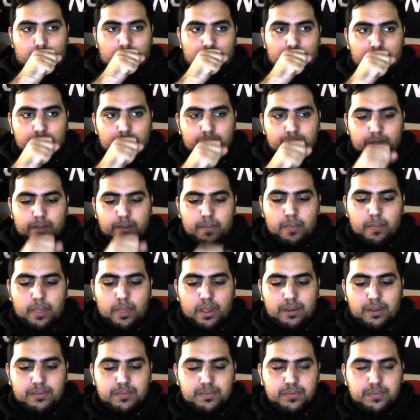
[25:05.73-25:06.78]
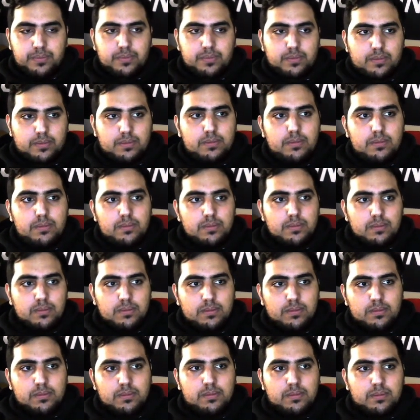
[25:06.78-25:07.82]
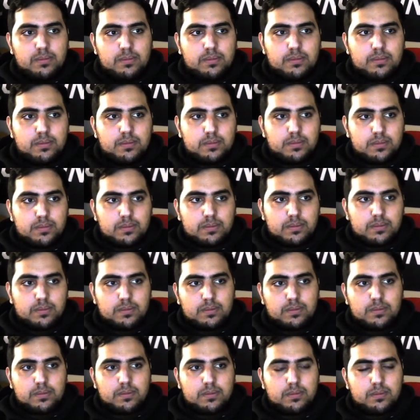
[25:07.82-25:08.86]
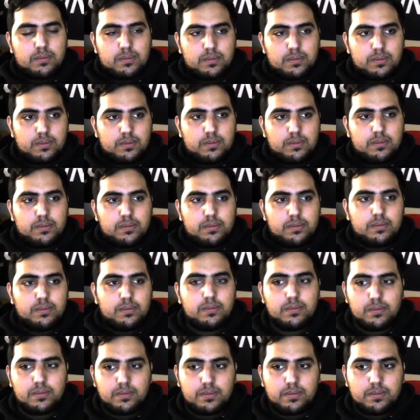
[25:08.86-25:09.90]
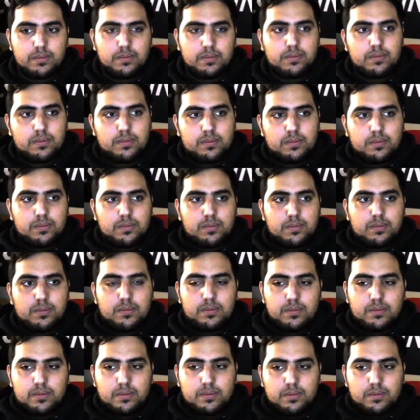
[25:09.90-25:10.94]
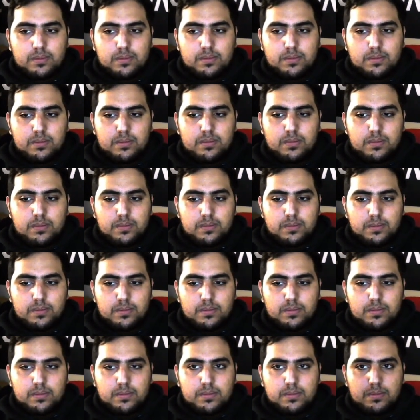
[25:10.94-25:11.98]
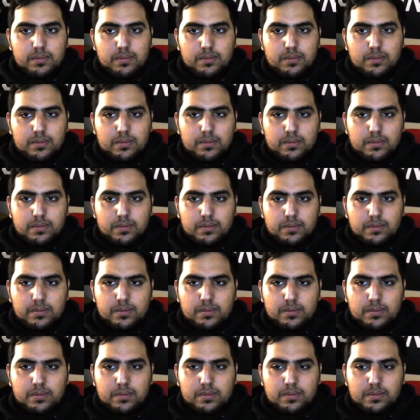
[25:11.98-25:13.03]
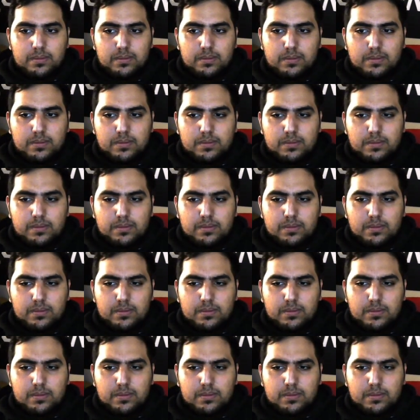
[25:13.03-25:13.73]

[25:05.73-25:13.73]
No words are spoken by the person on screen.